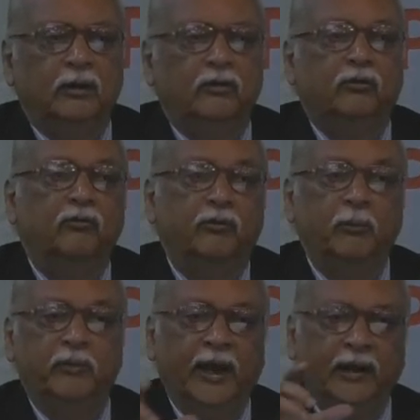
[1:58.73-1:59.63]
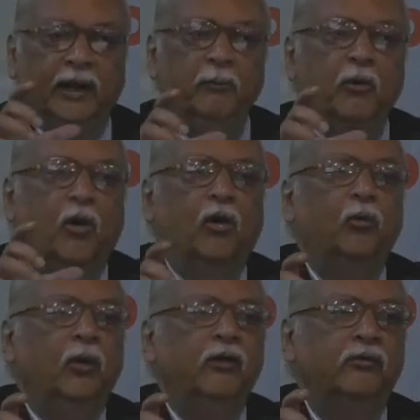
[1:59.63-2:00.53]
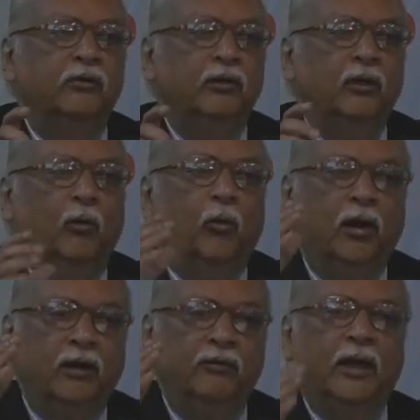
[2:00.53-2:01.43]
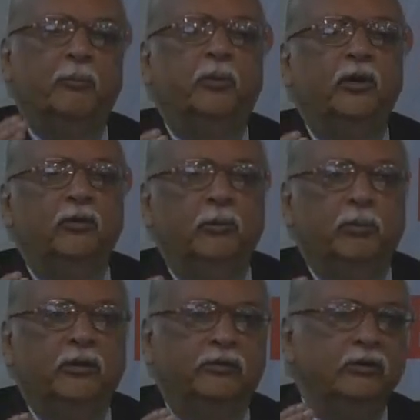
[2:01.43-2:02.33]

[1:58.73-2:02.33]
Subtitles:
So from that time onwards, what has happened to the patient,